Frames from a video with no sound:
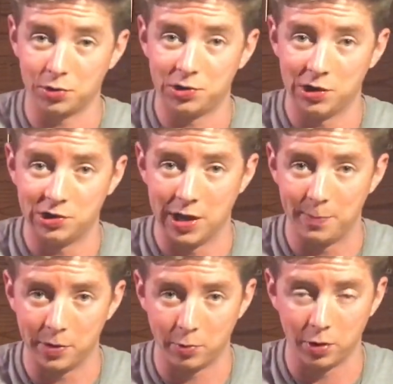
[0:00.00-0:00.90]
sits
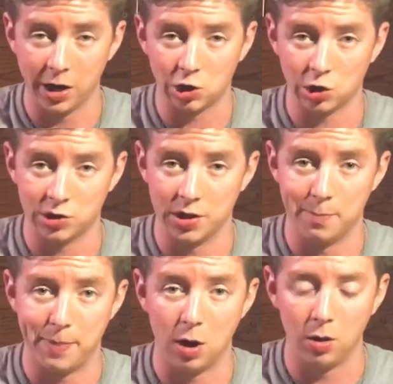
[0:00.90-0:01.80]
up in relation to the
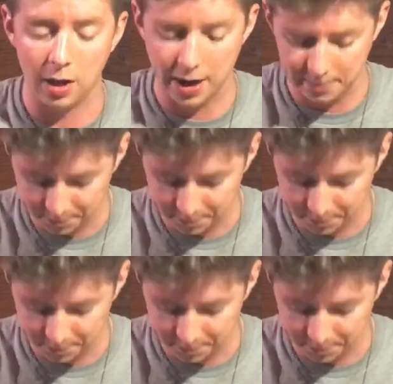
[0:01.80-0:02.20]
belt line.